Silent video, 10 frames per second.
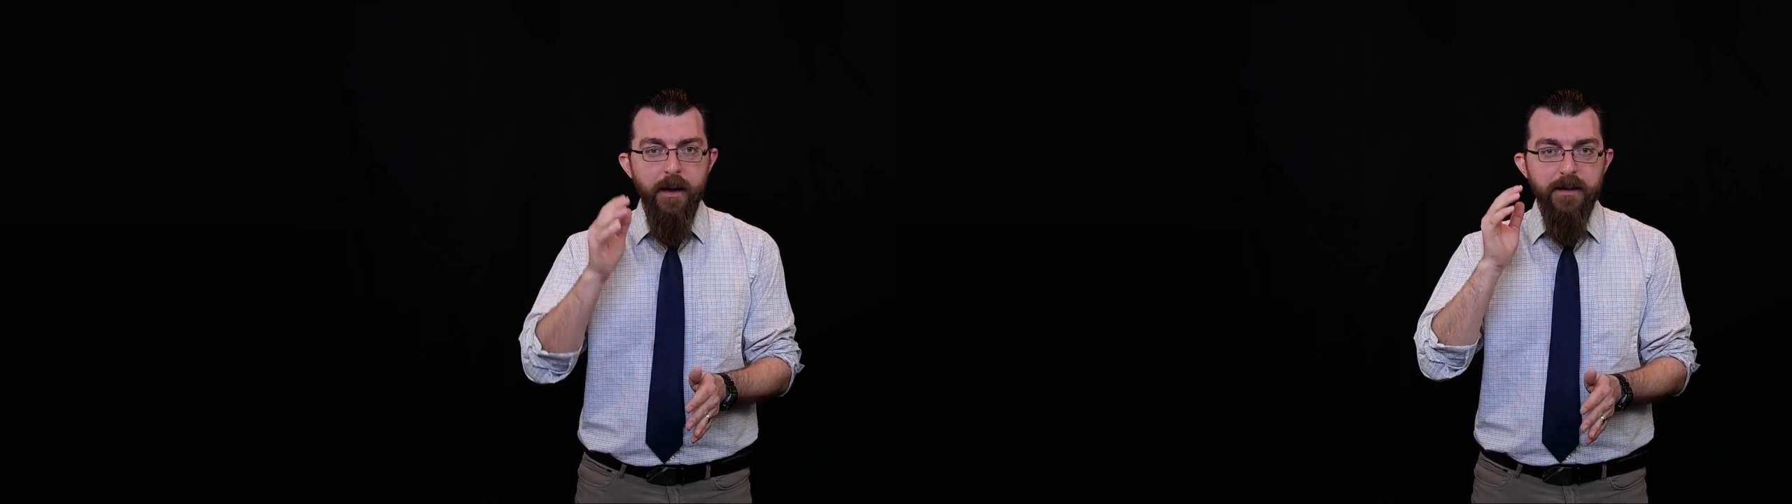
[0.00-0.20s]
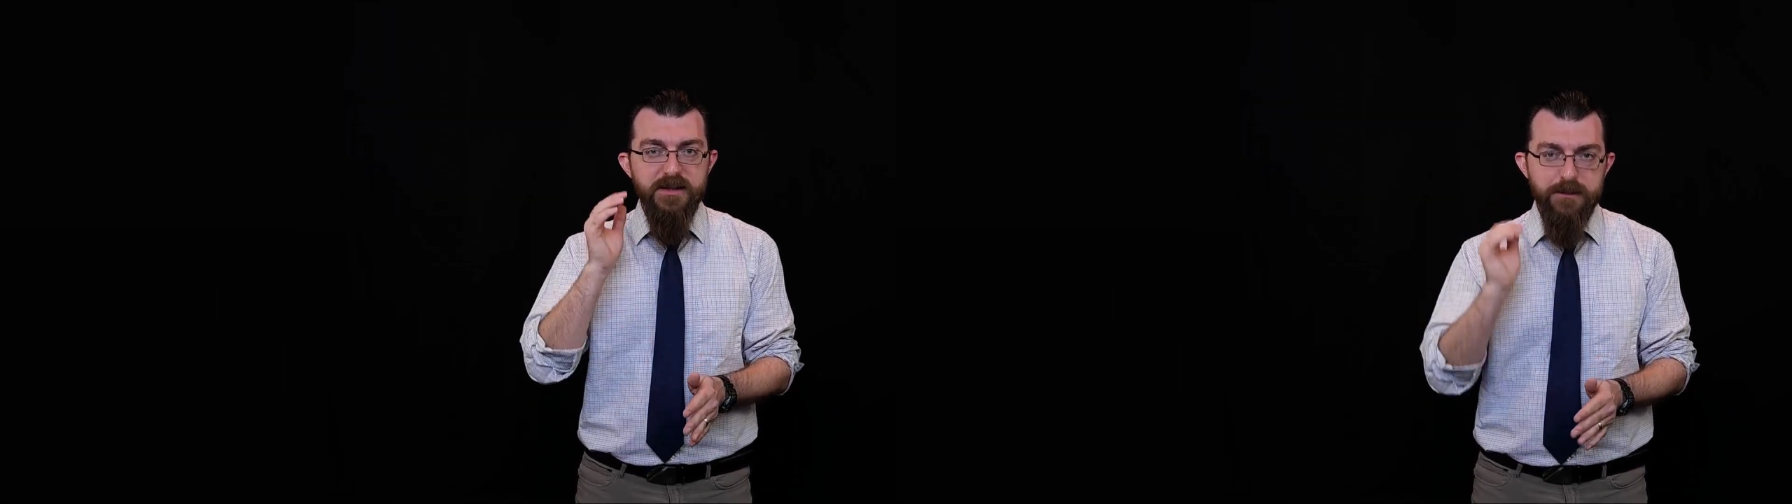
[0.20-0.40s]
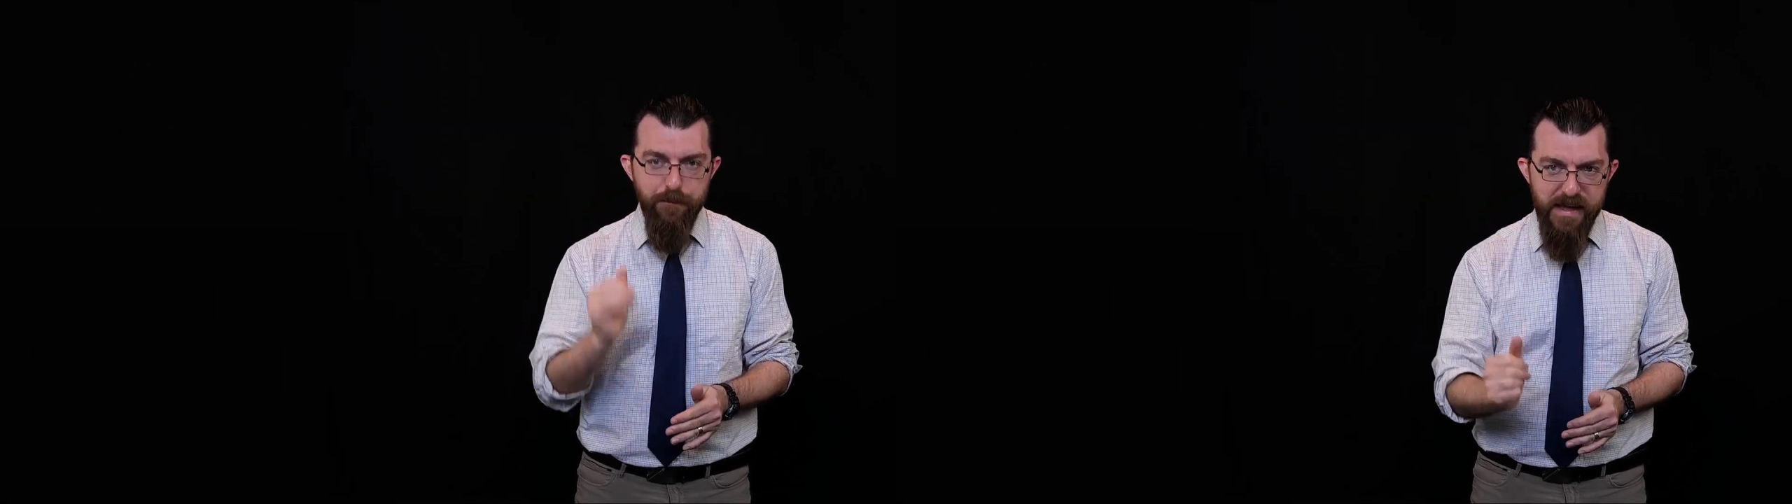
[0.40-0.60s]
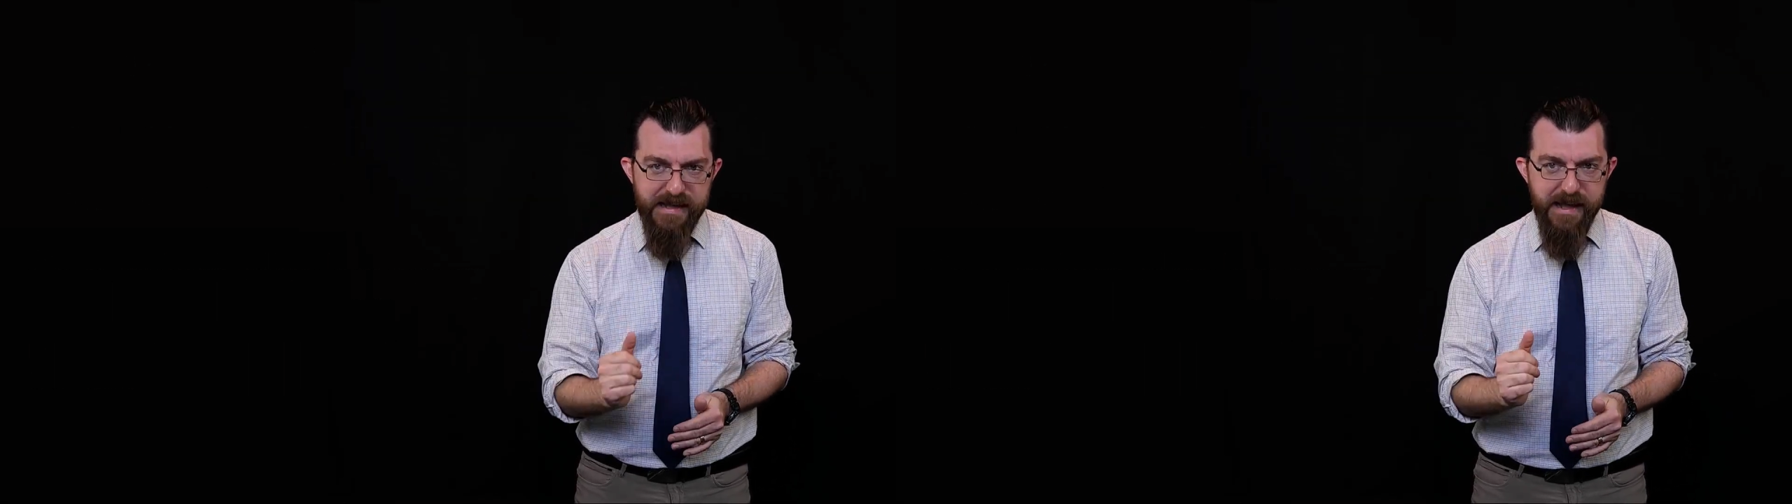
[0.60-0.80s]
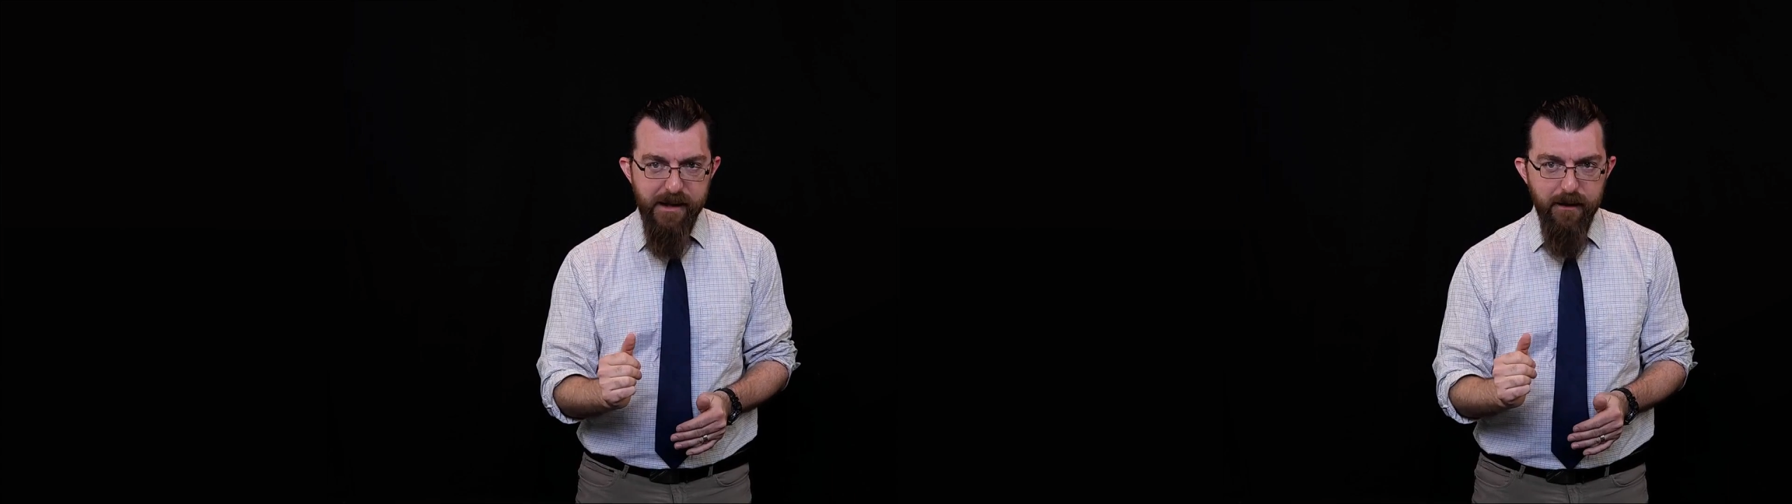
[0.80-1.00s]

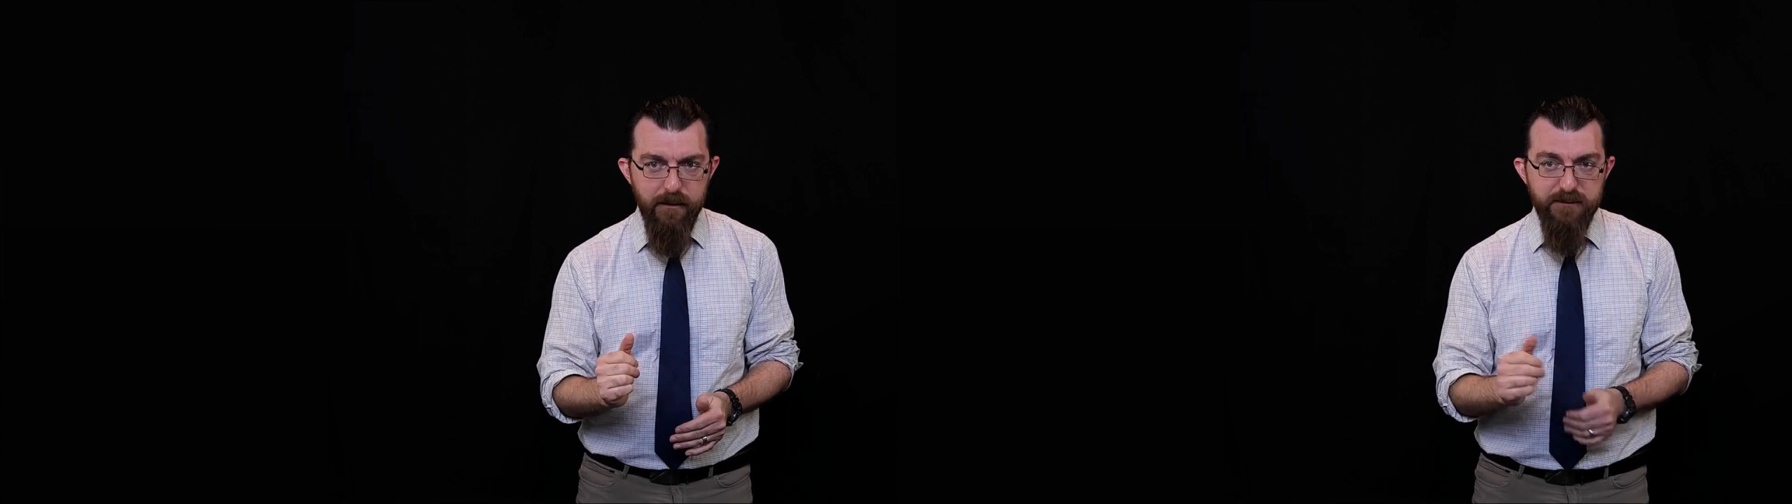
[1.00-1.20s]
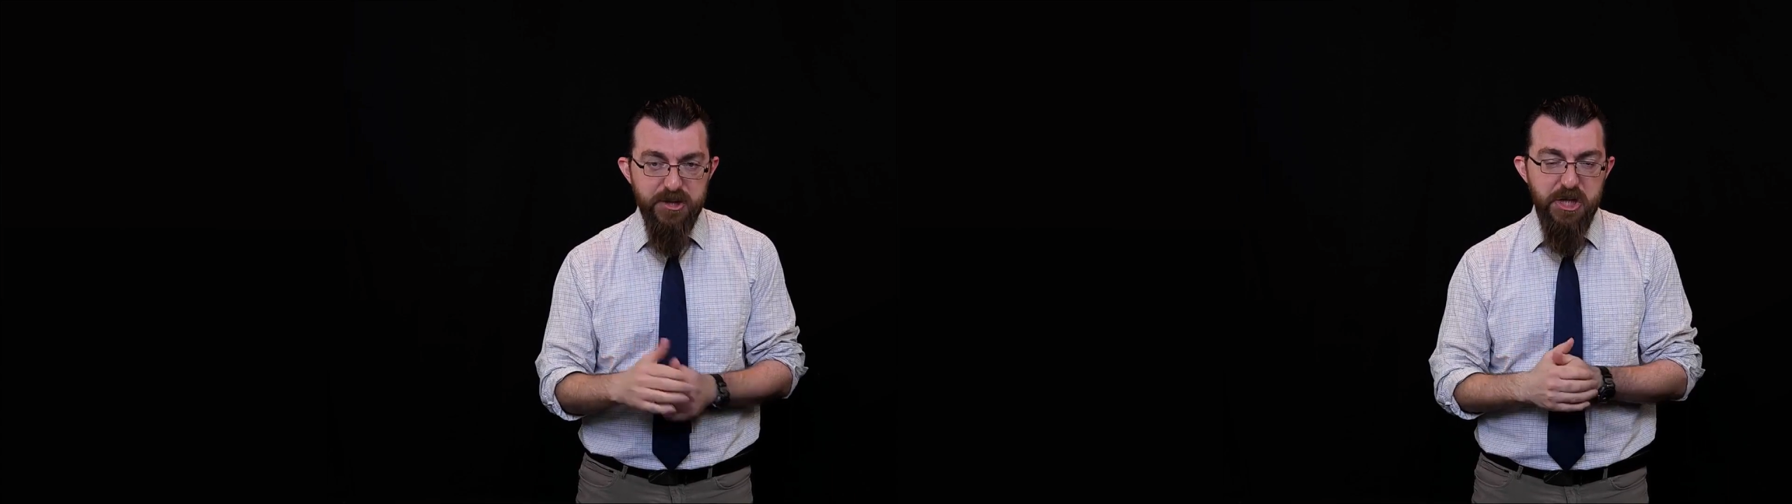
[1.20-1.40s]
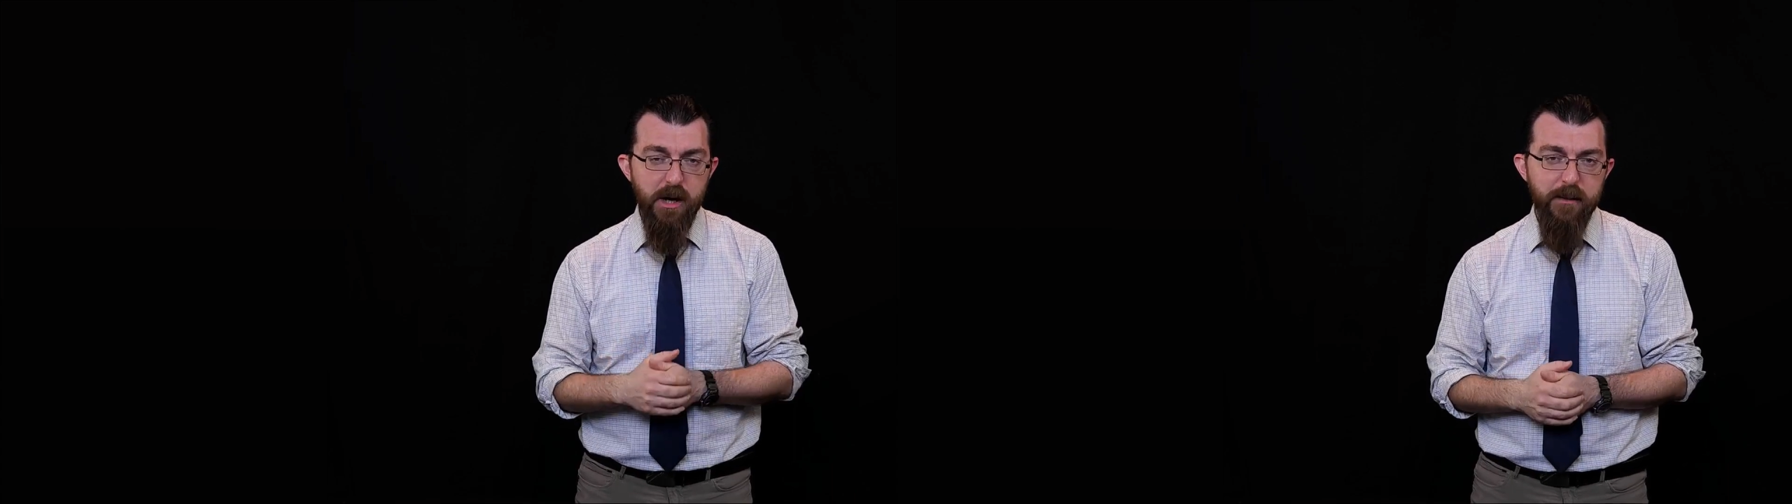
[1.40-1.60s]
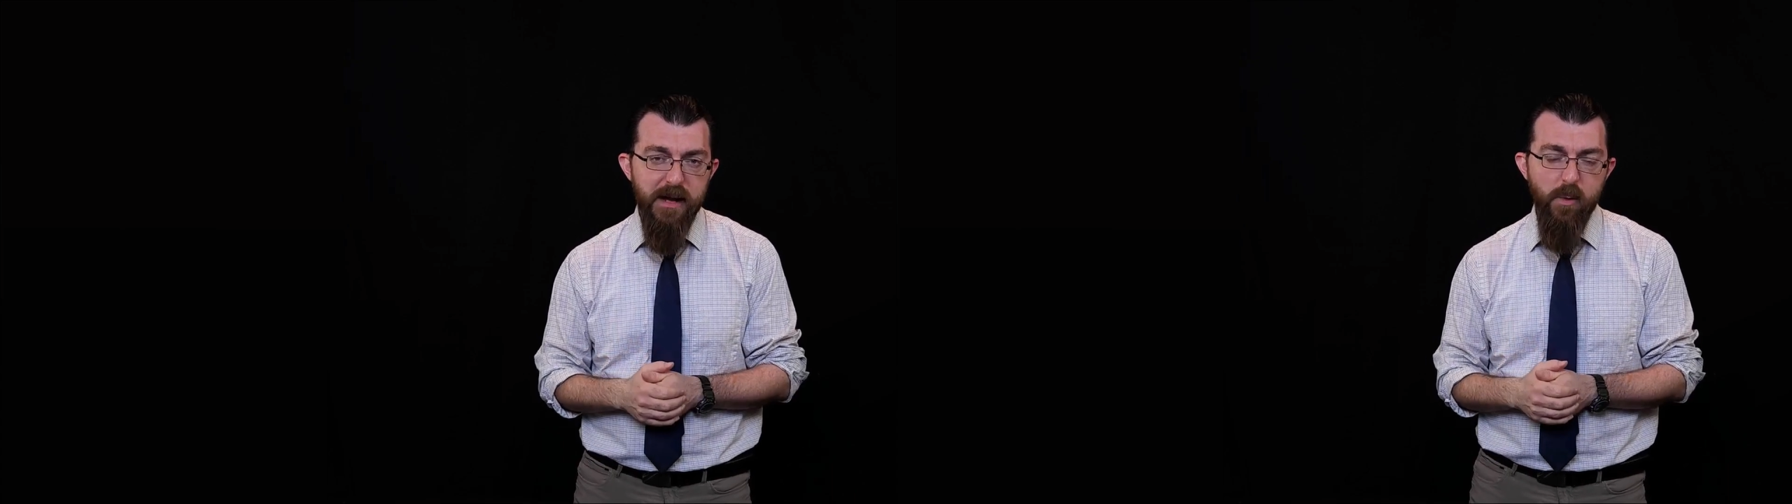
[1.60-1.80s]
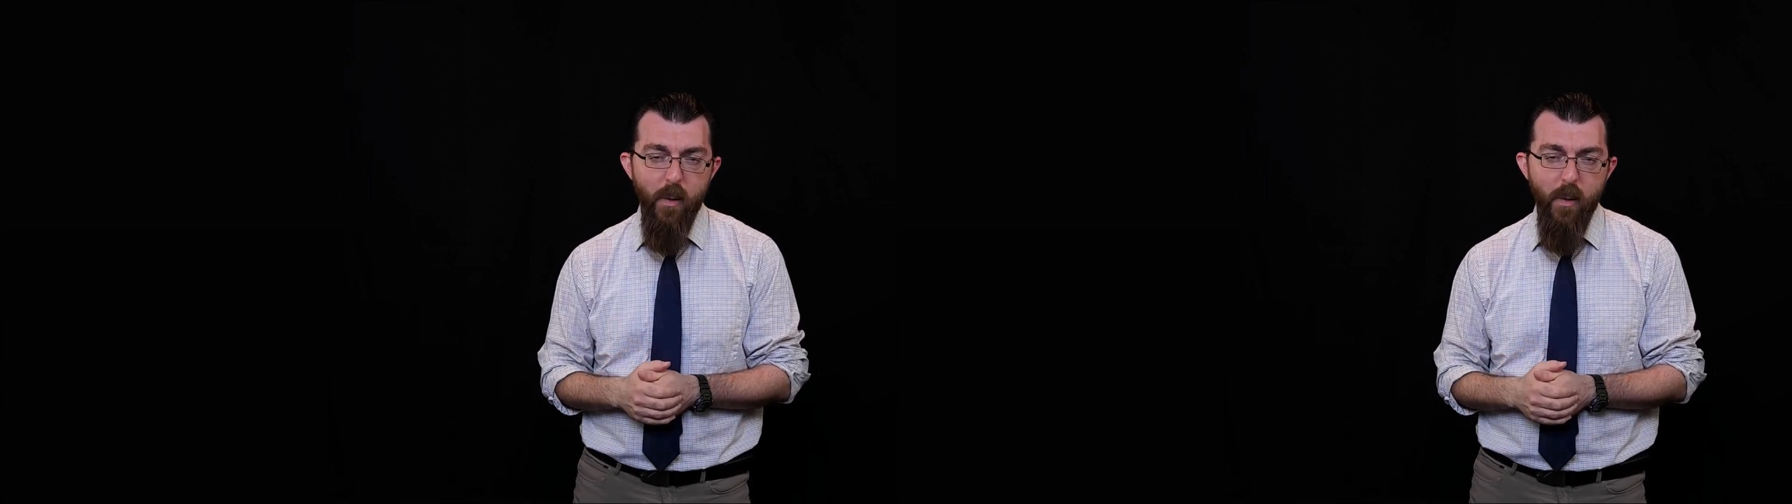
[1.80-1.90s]
Speaking of determining